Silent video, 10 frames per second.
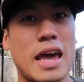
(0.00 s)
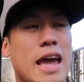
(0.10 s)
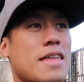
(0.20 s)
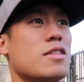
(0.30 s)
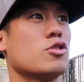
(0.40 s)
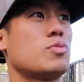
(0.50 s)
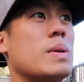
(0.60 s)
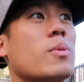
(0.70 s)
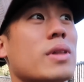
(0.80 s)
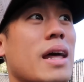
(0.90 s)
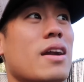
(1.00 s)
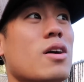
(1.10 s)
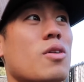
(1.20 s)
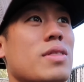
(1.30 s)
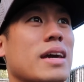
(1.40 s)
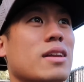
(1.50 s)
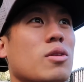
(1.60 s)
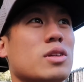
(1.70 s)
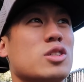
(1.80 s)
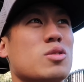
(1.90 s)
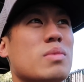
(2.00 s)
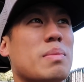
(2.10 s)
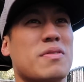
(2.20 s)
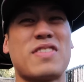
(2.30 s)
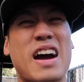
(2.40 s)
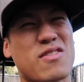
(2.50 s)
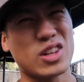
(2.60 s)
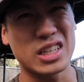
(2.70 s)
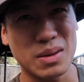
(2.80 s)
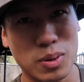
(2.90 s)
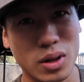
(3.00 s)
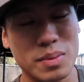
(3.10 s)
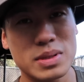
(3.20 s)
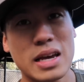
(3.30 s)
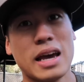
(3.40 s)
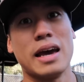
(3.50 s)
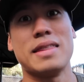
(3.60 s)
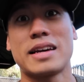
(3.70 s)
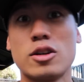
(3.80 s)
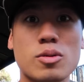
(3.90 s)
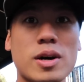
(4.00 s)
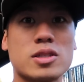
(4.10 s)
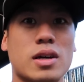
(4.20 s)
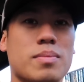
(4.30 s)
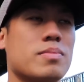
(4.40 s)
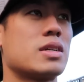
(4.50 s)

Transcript: and then there's people that I know that can only do maybe 5 really good pull-ups and they can do a muscle up.